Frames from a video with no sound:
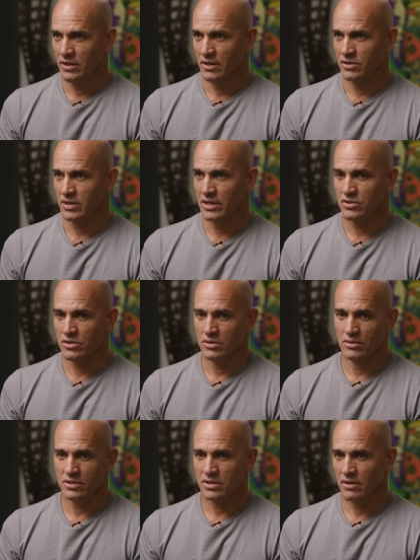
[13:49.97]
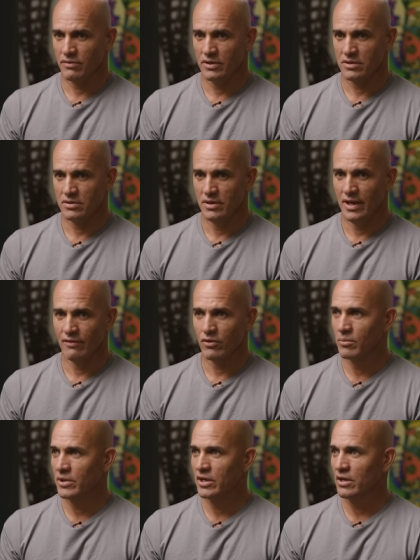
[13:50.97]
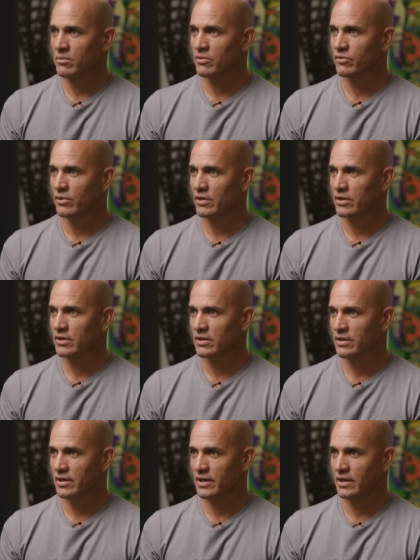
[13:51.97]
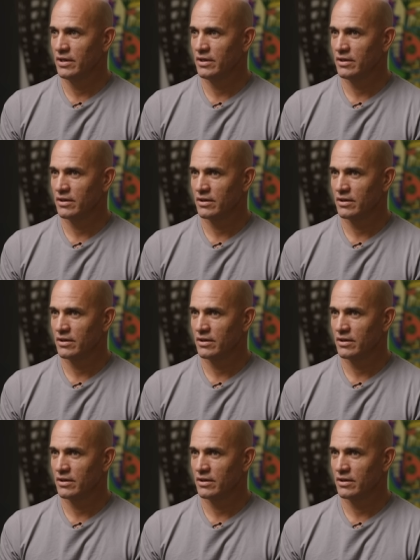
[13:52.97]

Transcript: those guys are doing stuff that's never been done before and